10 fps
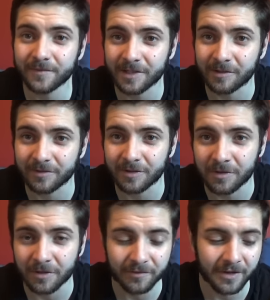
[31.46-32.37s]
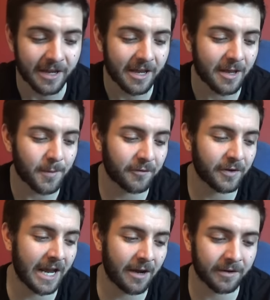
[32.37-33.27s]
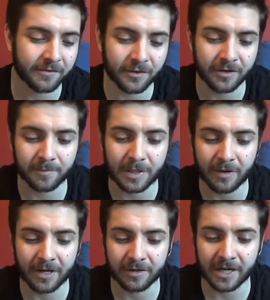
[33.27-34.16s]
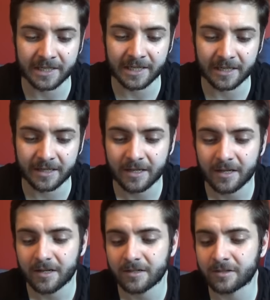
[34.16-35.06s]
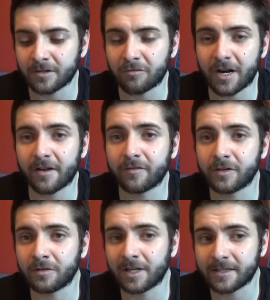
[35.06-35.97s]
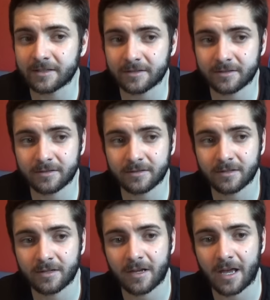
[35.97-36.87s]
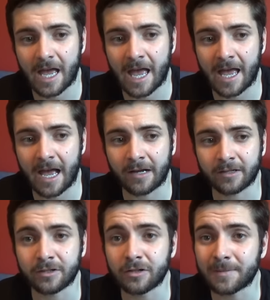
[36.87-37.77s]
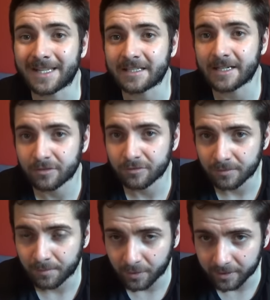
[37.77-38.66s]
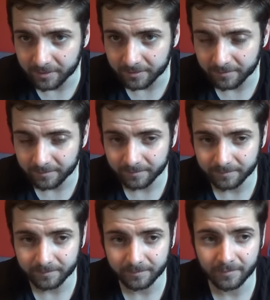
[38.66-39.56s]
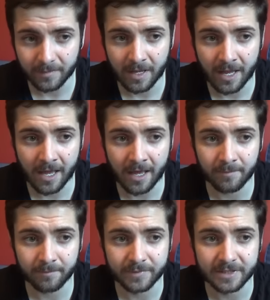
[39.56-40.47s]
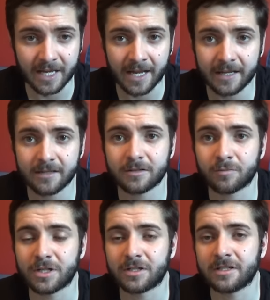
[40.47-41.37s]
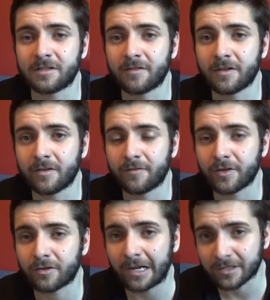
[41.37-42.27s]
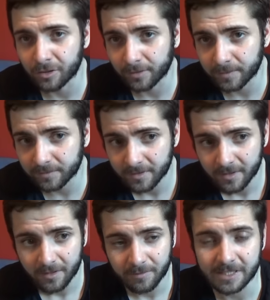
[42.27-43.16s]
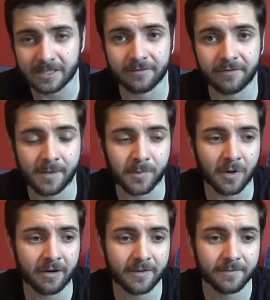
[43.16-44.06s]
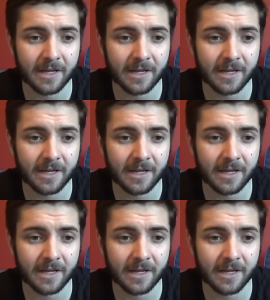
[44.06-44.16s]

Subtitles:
soon enough, but for now I thought it'd be quite a good idea to write a few lists. I'm going to do them at the 600 point size, which is for the grand tournament, which is in February.